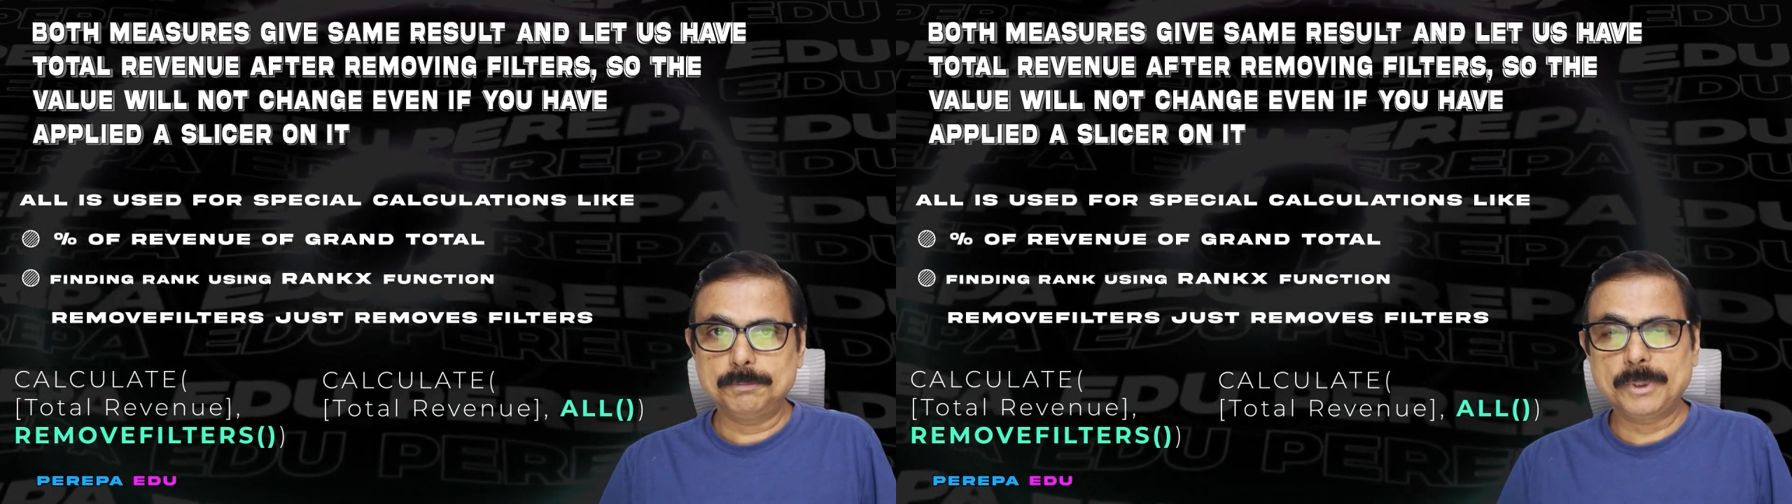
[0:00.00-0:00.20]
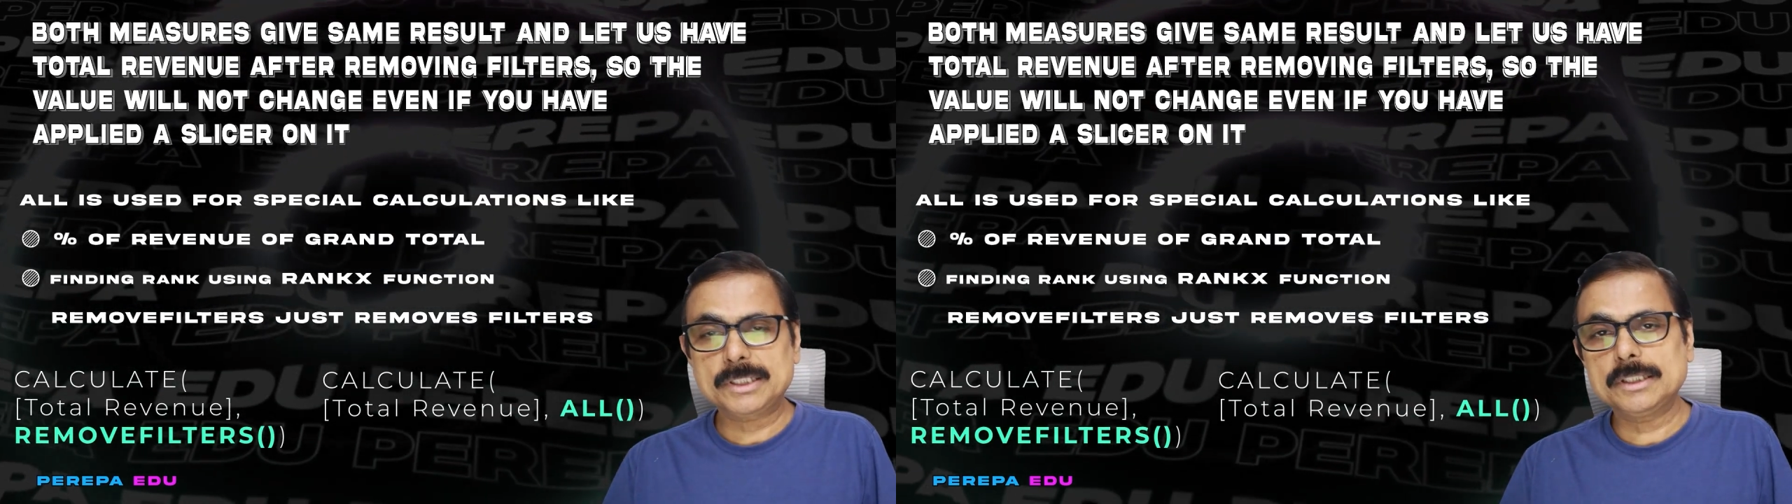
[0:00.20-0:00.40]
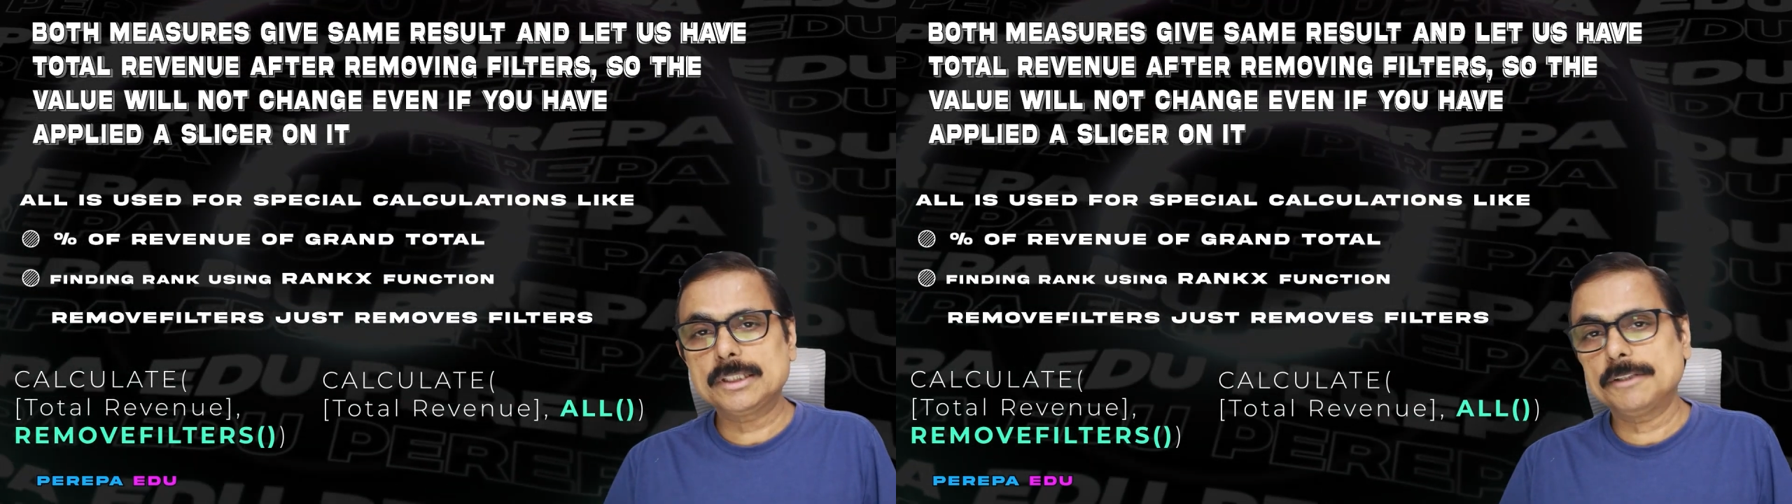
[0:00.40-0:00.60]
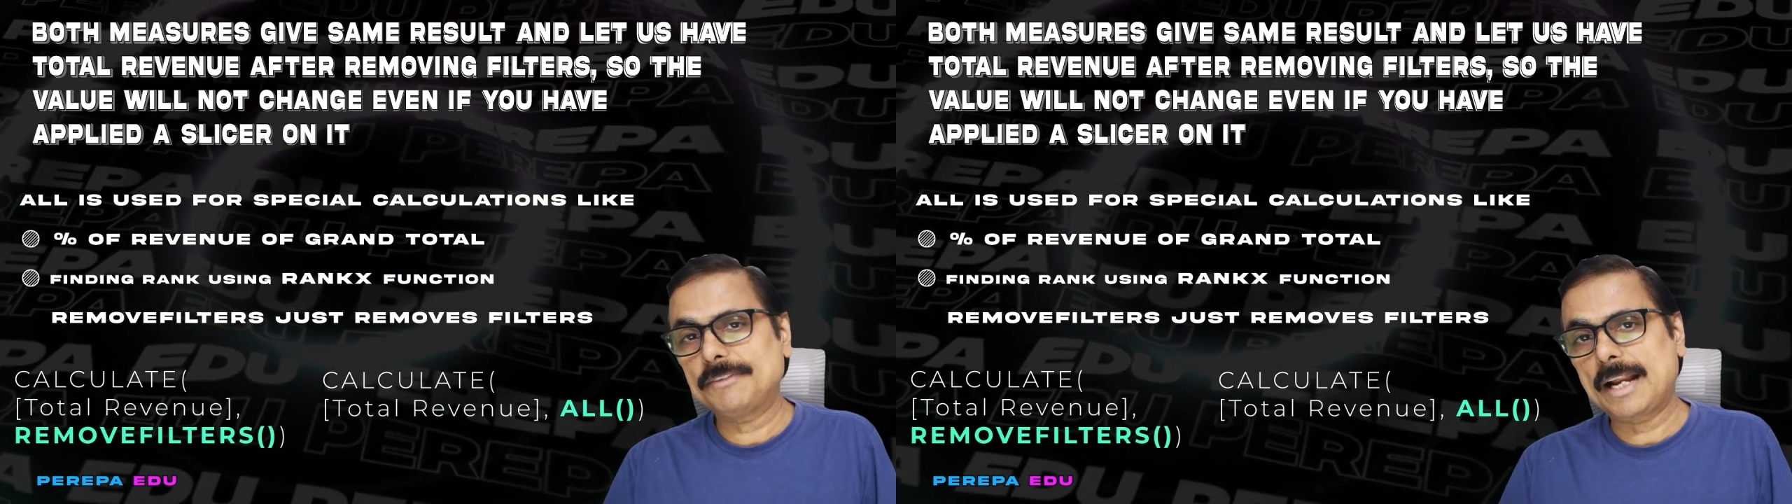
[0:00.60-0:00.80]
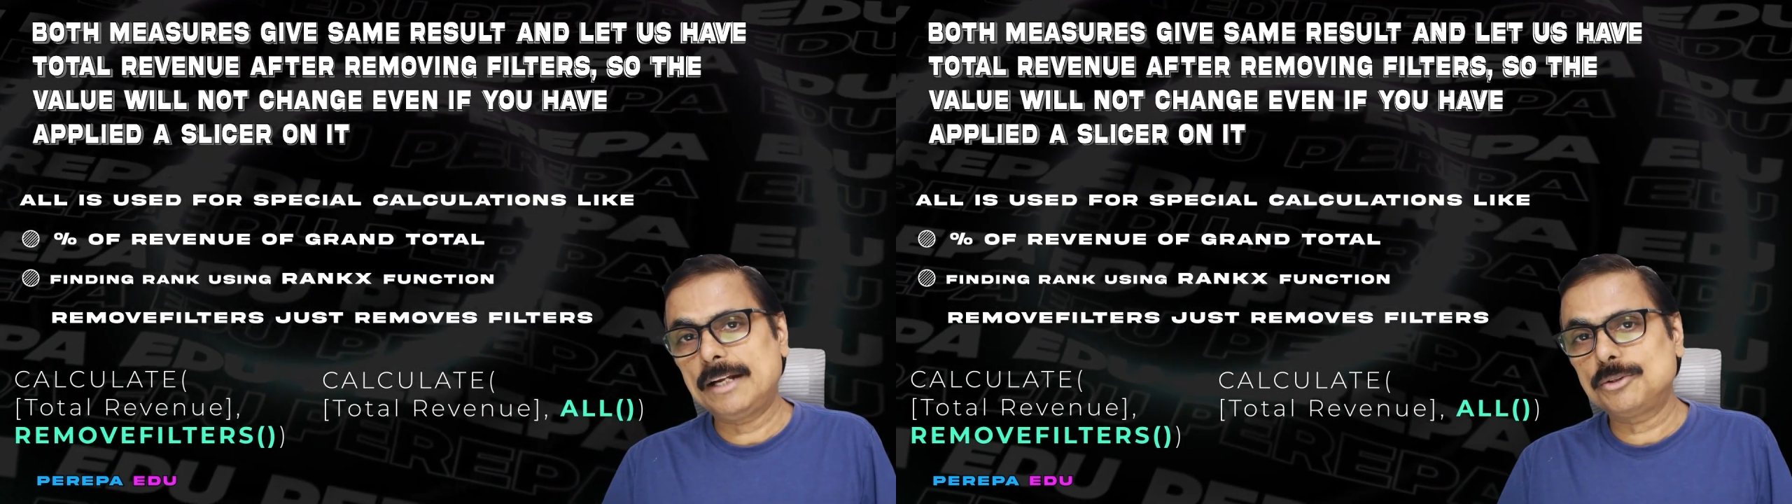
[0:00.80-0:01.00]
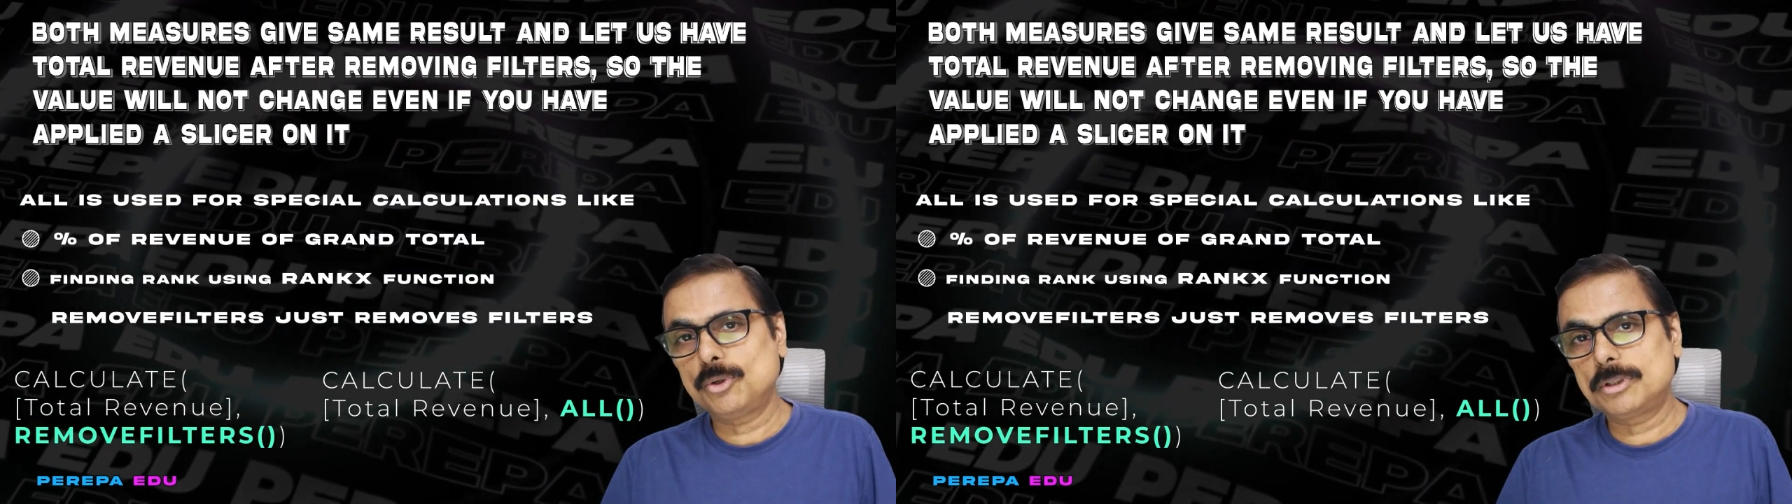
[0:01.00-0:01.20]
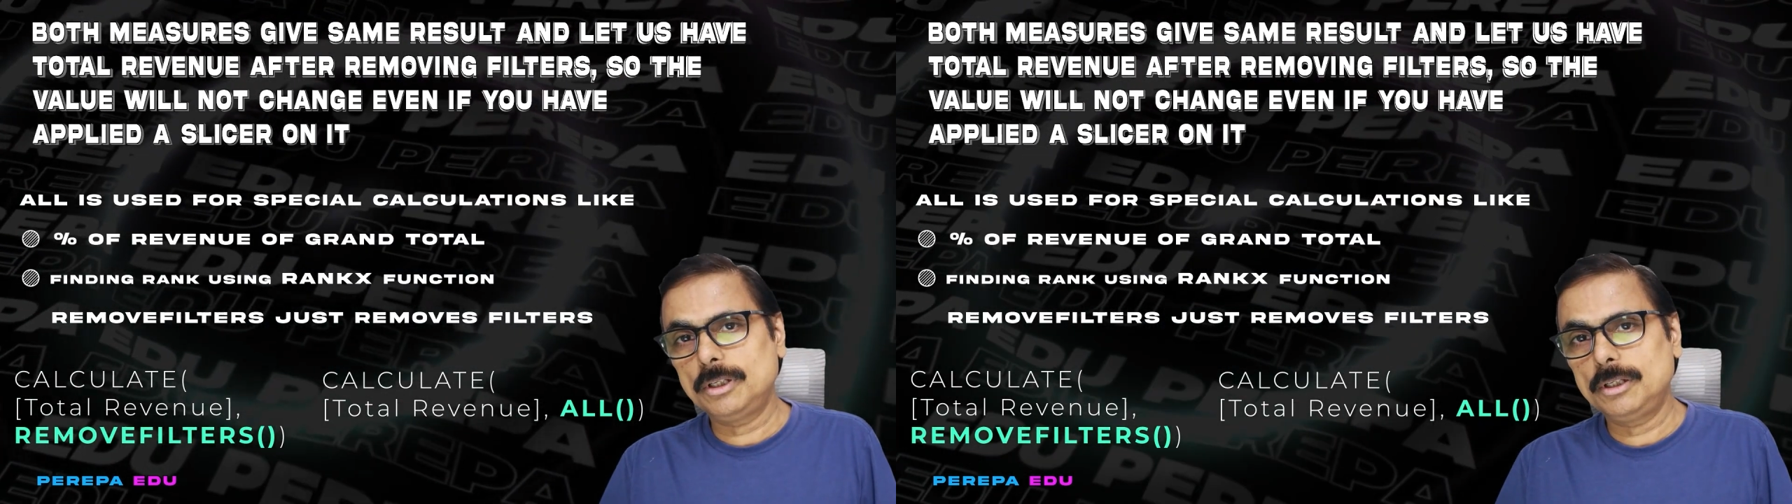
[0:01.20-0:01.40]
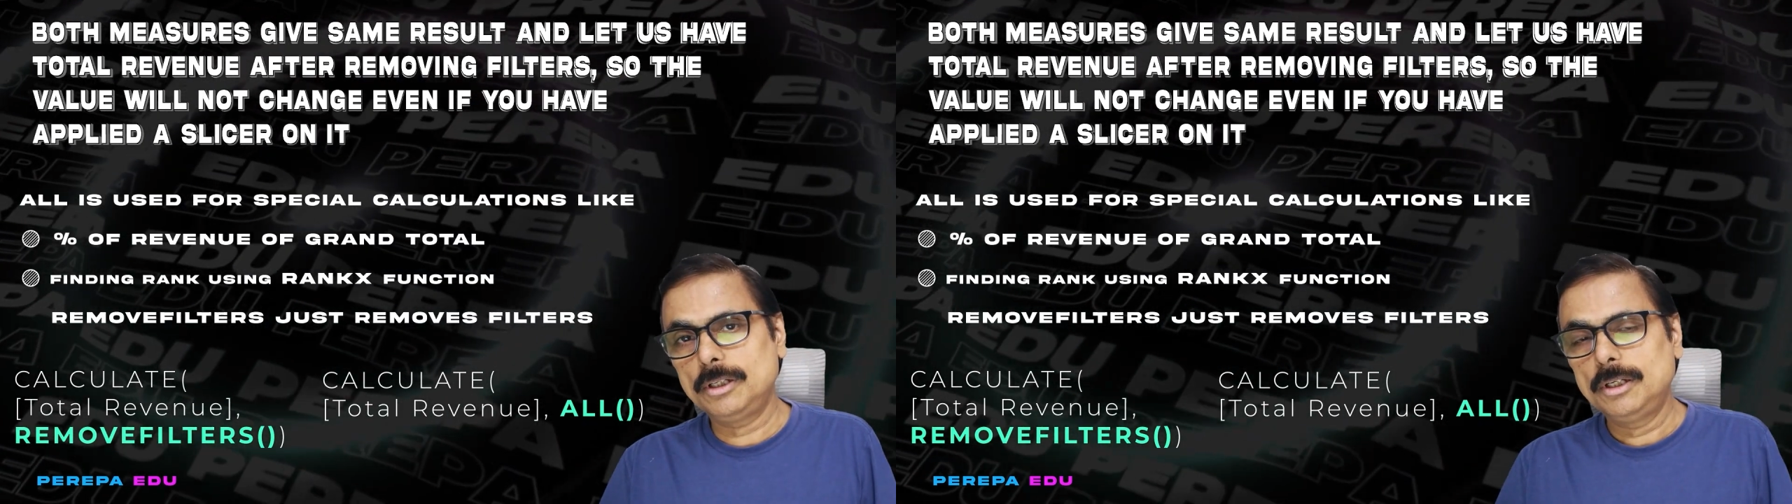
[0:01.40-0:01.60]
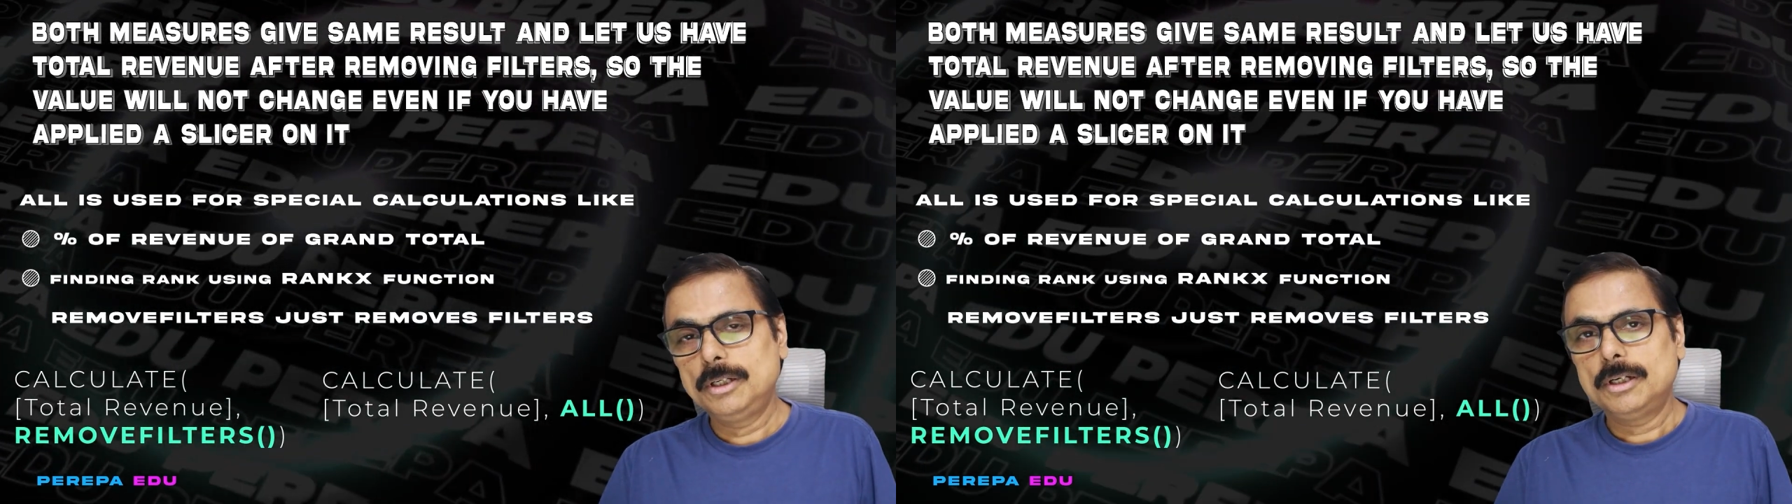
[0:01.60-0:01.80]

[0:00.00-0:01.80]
percentage of grand total